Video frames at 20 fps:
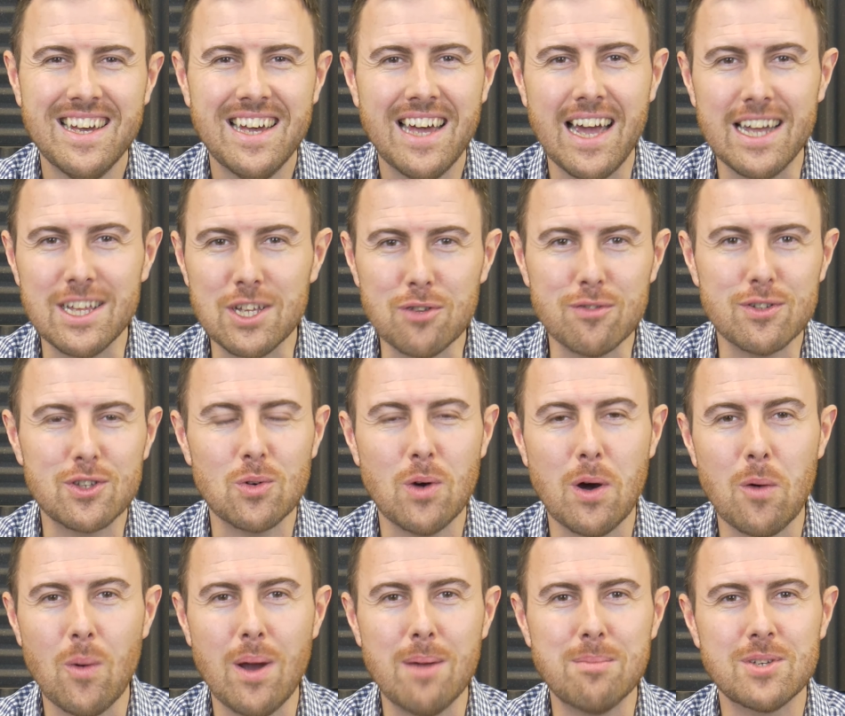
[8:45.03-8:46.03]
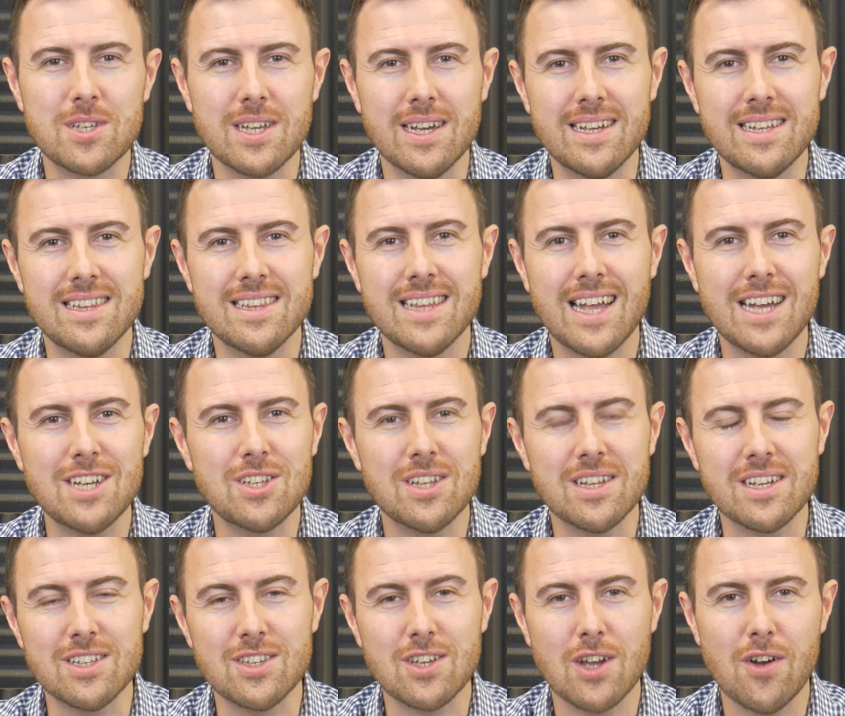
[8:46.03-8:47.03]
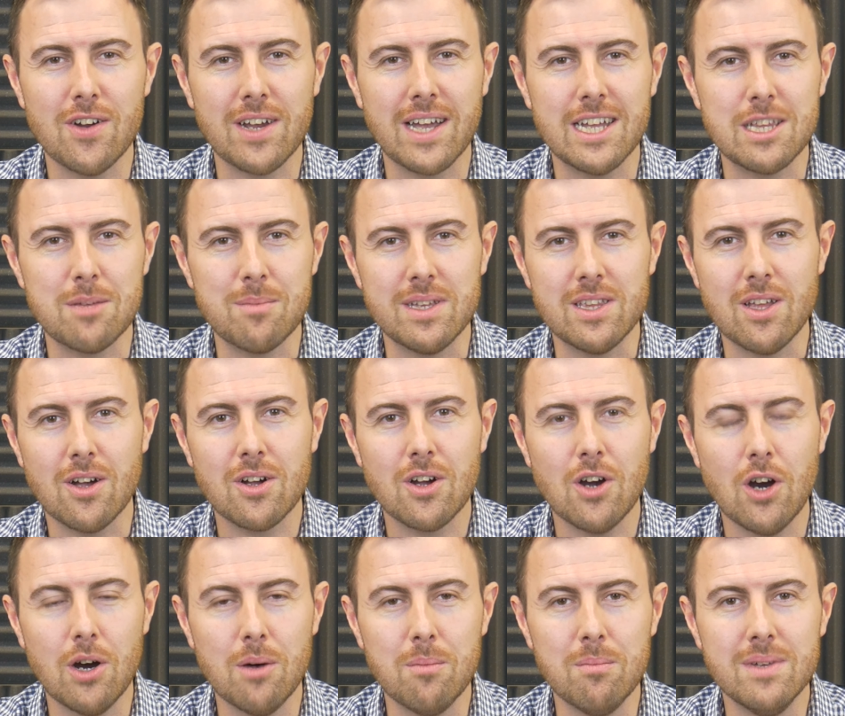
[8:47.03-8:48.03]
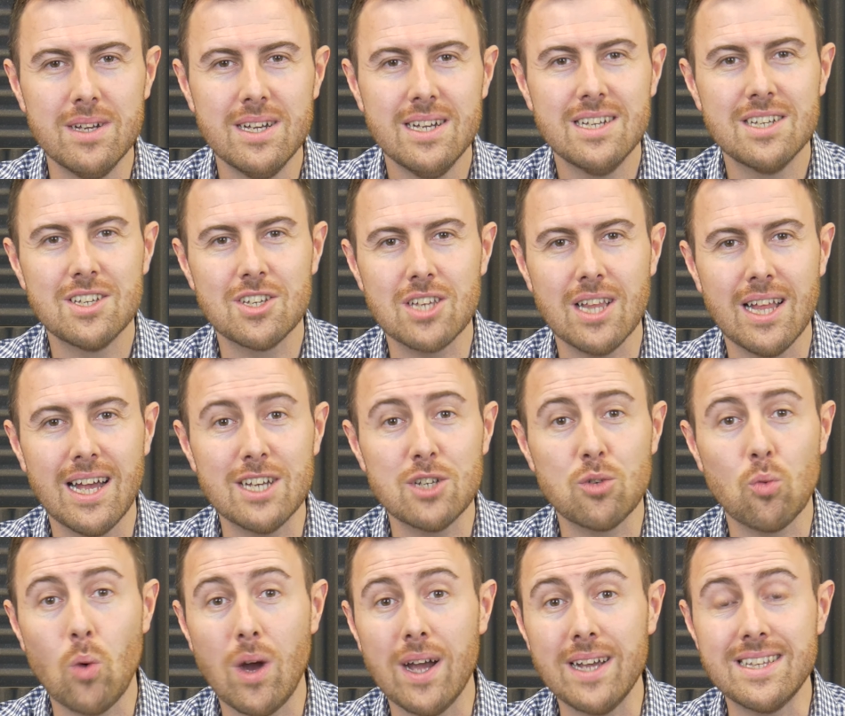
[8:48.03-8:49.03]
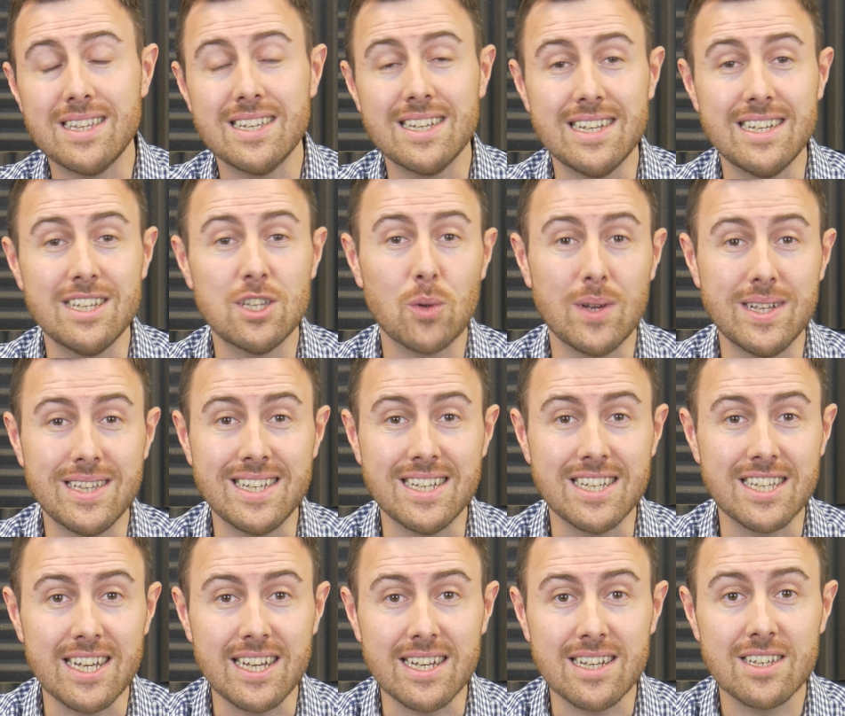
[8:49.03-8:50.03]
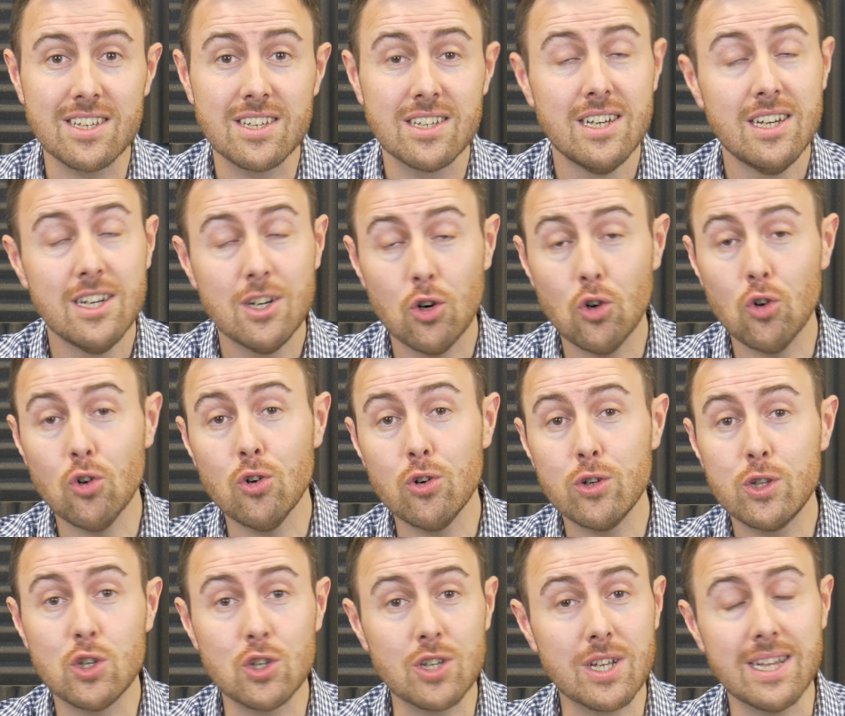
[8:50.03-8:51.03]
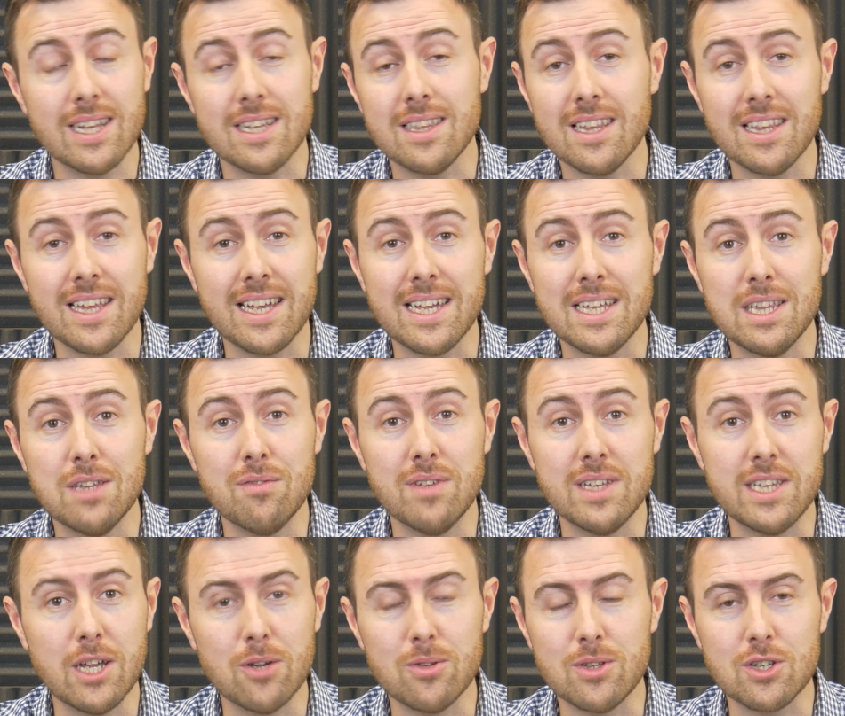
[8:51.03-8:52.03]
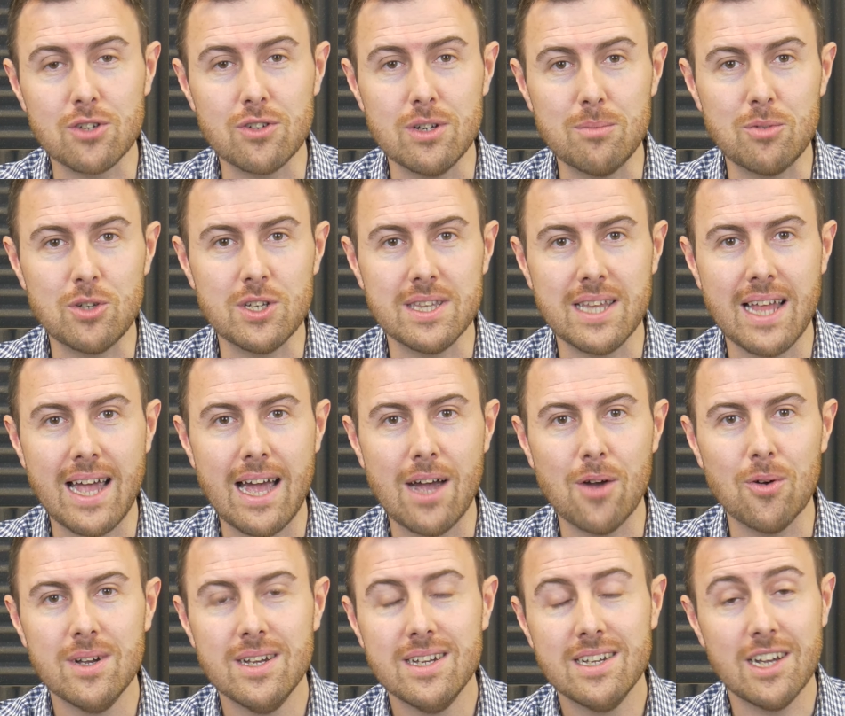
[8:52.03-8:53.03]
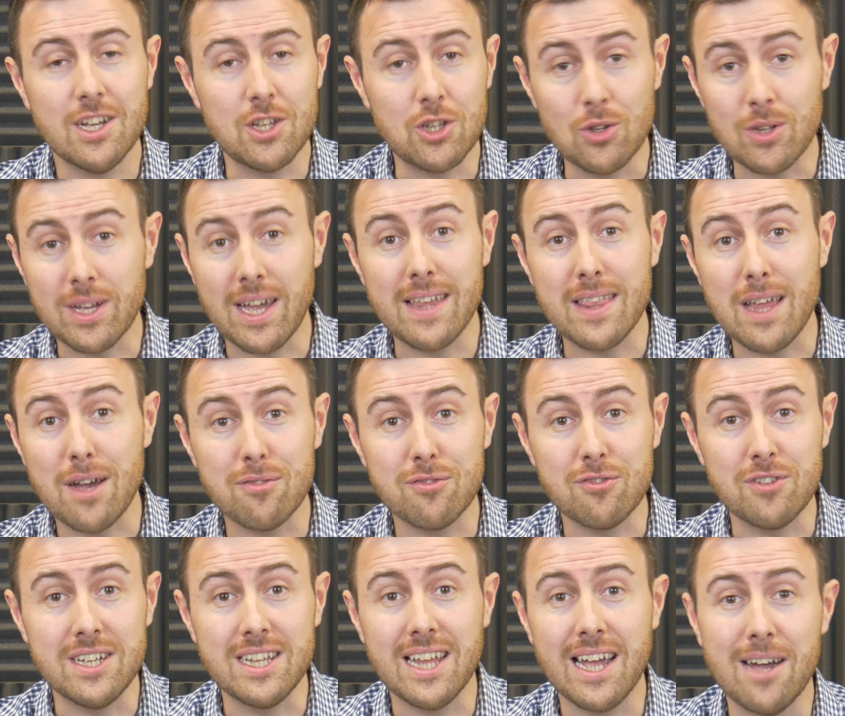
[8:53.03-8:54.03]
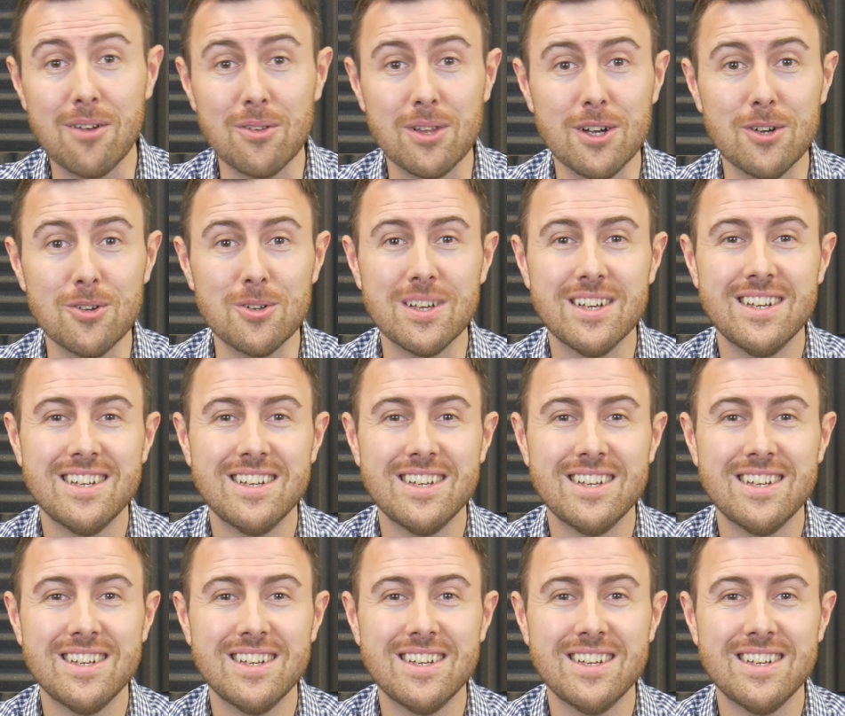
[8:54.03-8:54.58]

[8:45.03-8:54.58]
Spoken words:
head over to our website, nationalguitaracademy.com/YT26, or just click the link in the video description now and you'll get that free download.